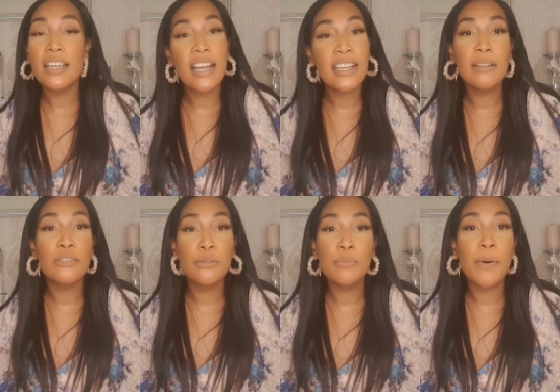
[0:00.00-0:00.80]
I can
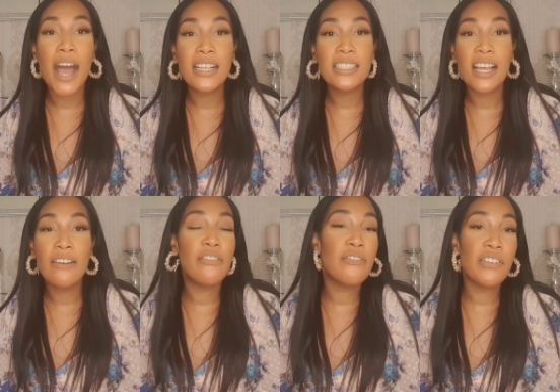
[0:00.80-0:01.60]
do pasta
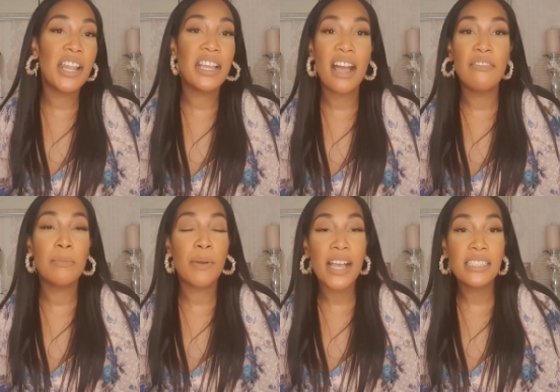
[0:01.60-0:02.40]
if I feel like having
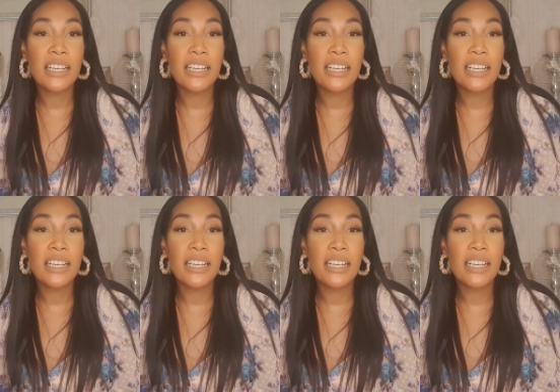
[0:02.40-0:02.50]
pasta.